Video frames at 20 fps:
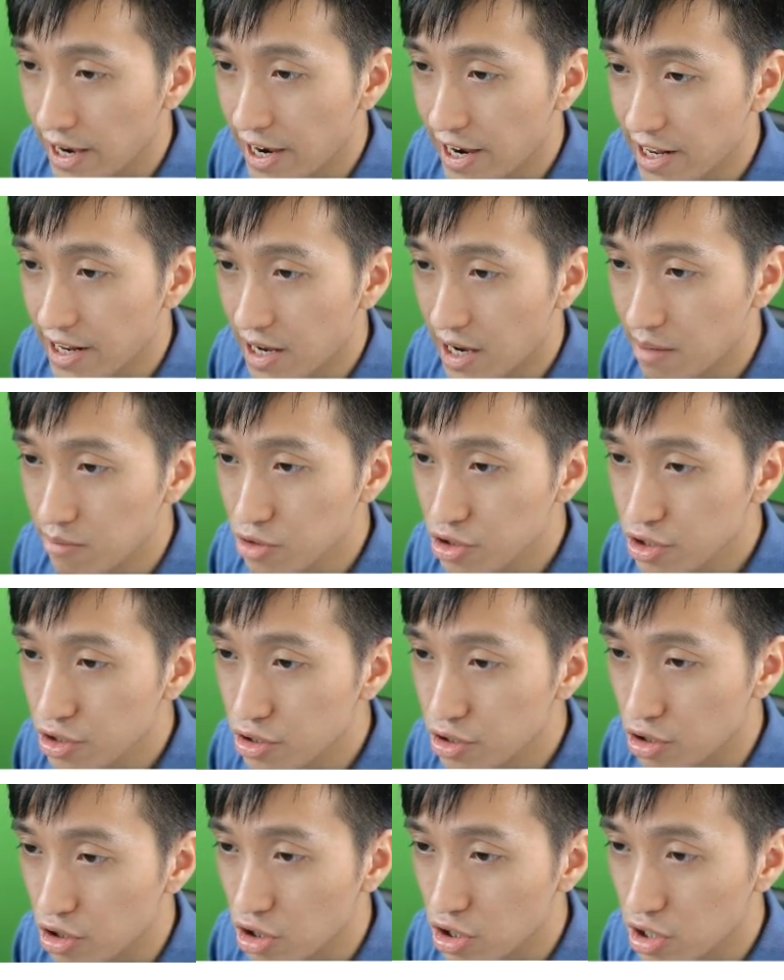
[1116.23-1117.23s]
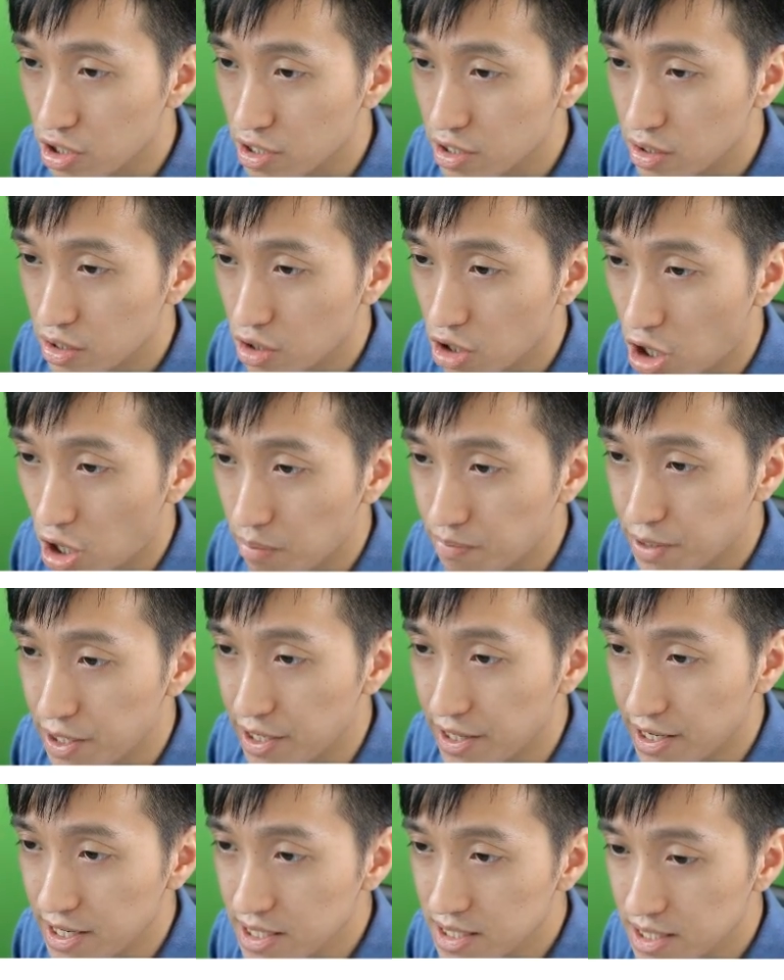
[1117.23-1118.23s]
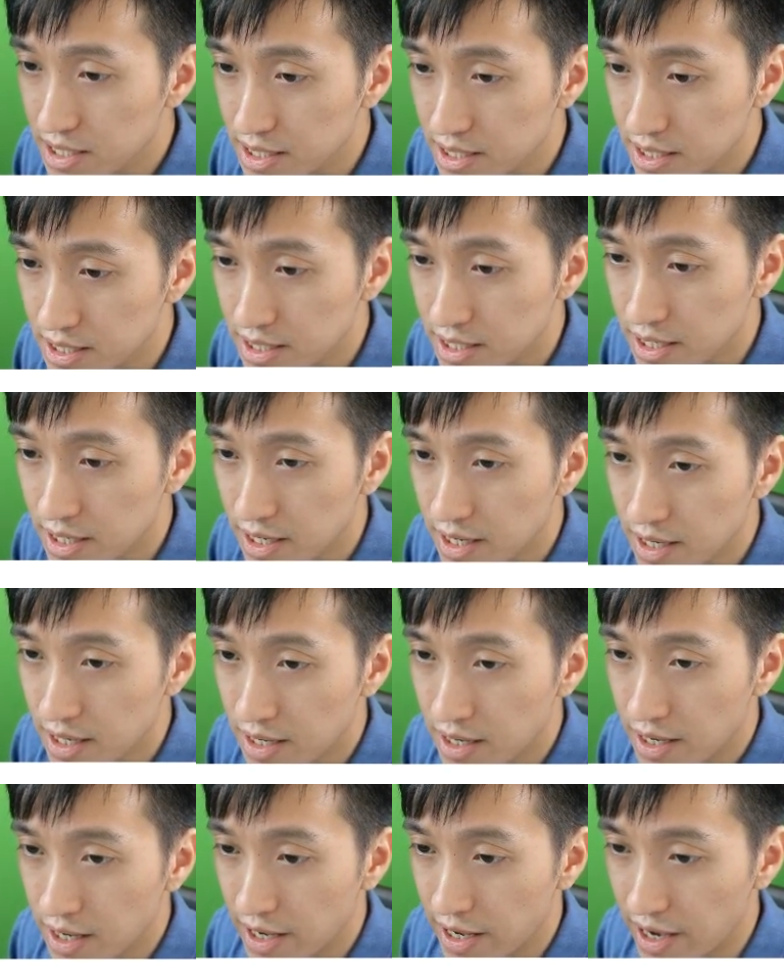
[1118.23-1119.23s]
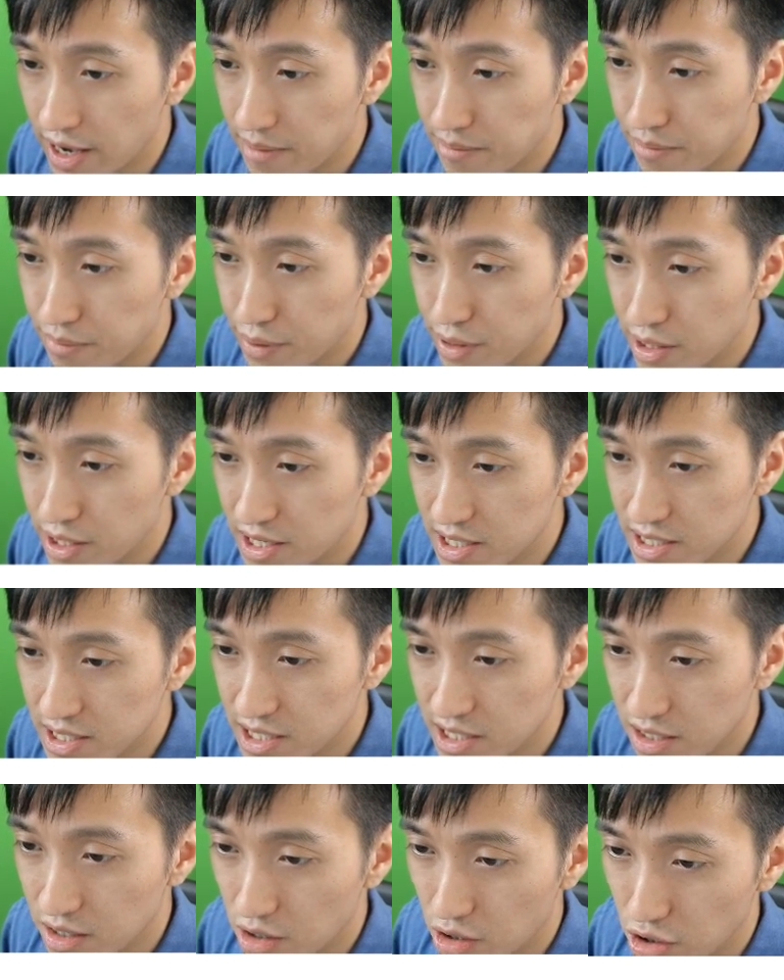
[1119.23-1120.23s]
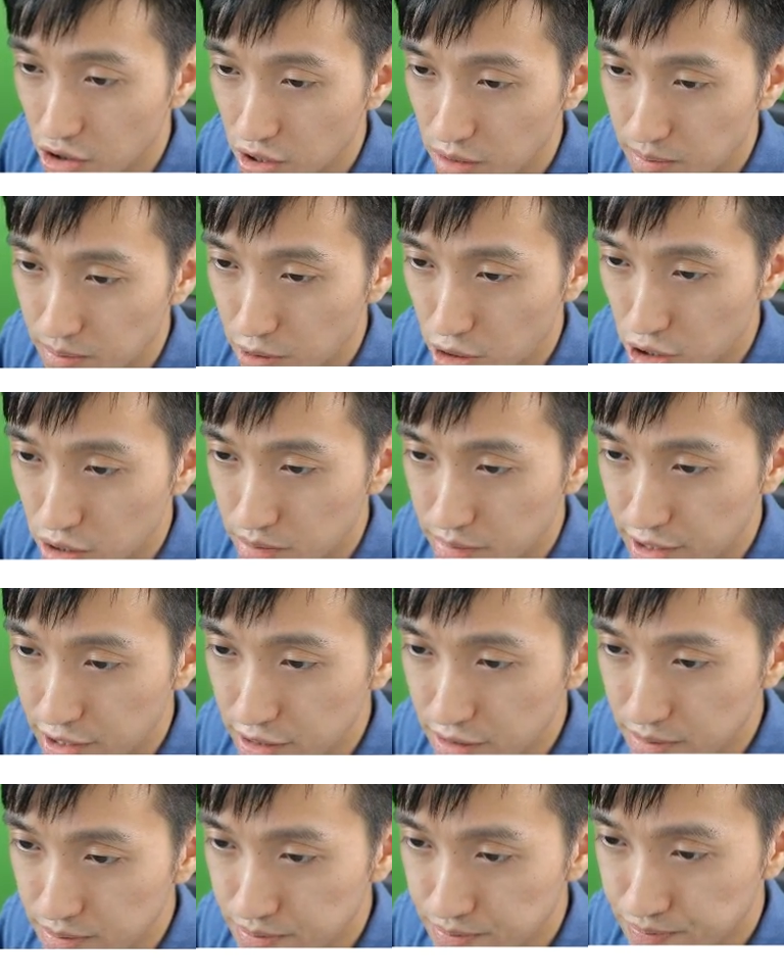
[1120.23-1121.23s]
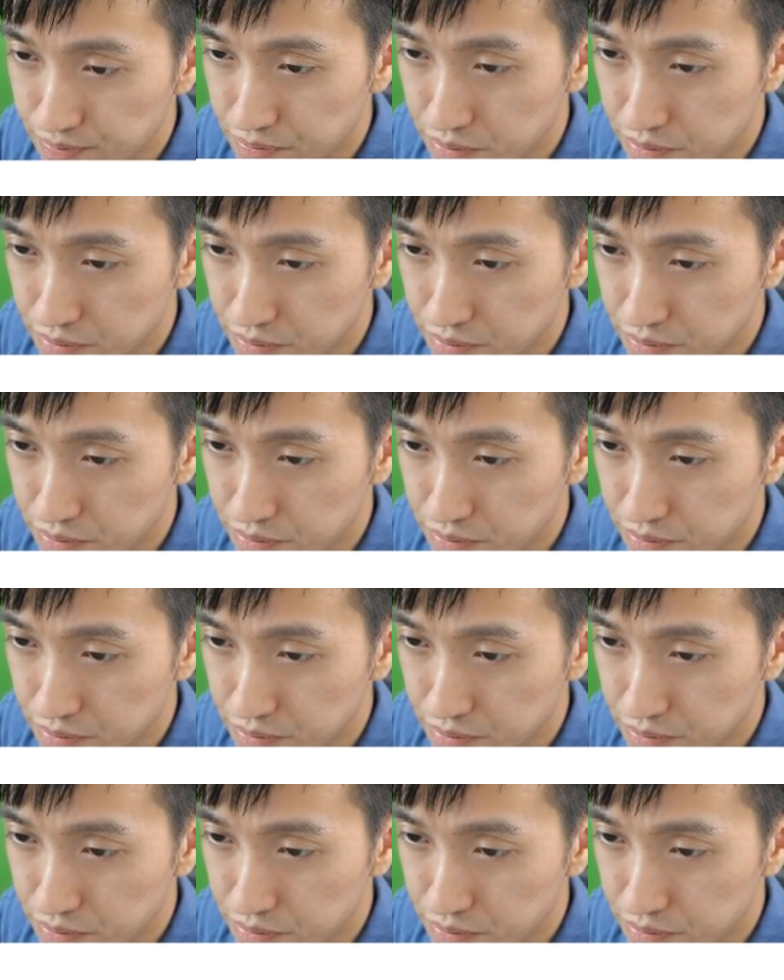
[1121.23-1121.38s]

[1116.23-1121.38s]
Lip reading: and I'm just going to copy this and place it on the bottom here.